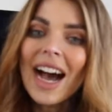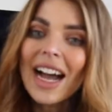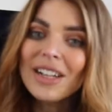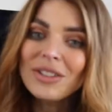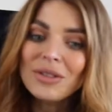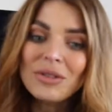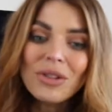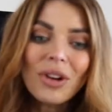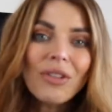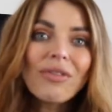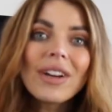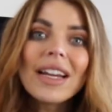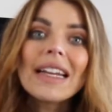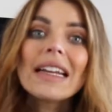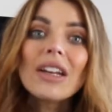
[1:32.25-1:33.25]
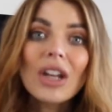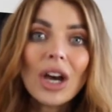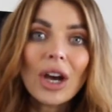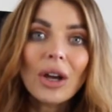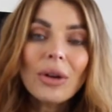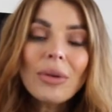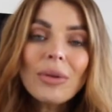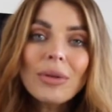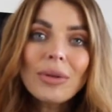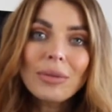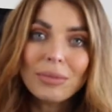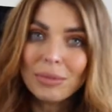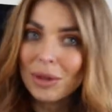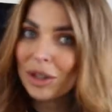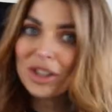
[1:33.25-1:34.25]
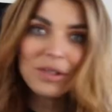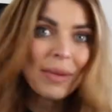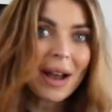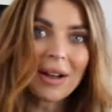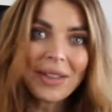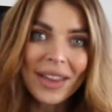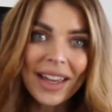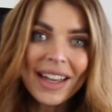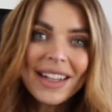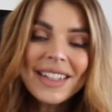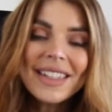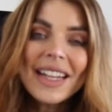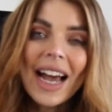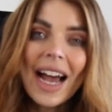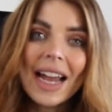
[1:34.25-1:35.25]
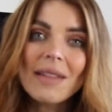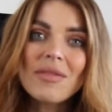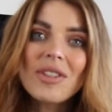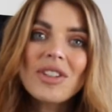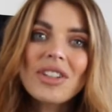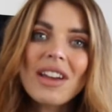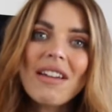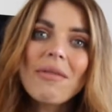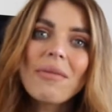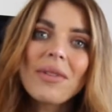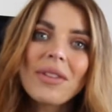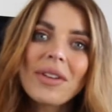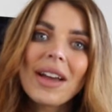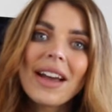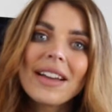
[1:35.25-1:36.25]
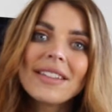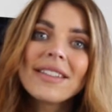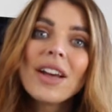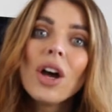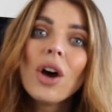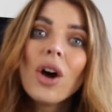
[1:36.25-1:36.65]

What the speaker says: I do not really know much about this. I'm just sharing with you guys